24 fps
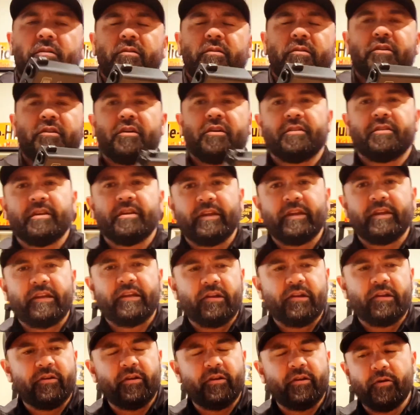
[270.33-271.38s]
gun that I
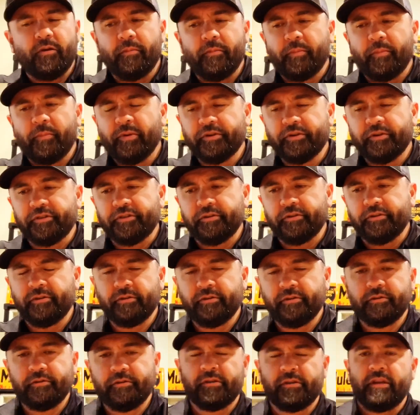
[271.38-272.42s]
carry on my person.
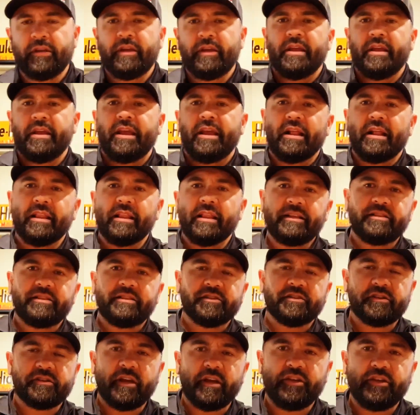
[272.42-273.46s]
And I like
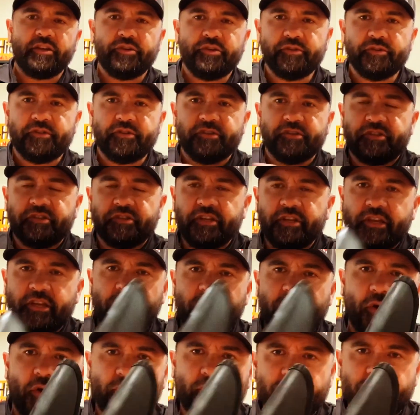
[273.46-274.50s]
this, I use the sticky
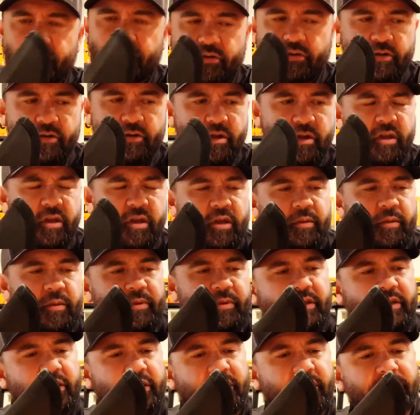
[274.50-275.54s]
holster
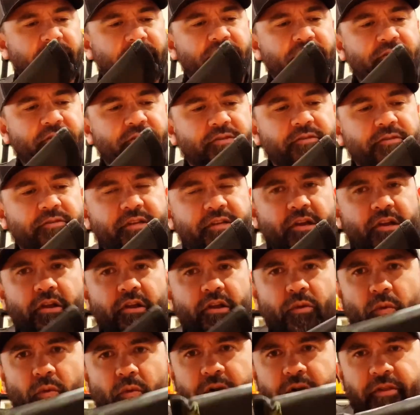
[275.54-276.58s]
because
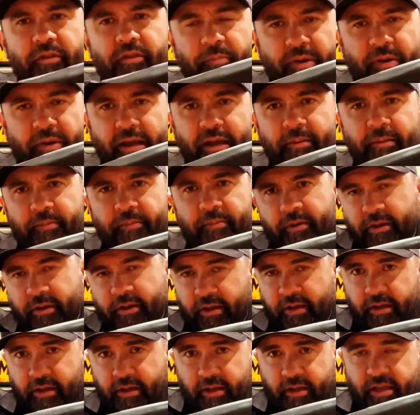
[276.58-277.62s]
carrying one in the pipe,
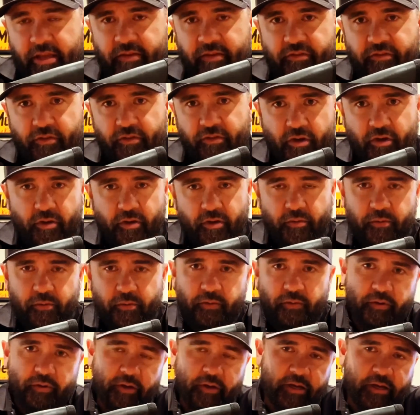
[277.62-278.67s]
even
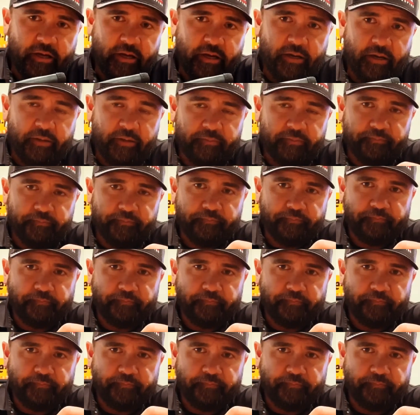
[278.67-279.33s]
though,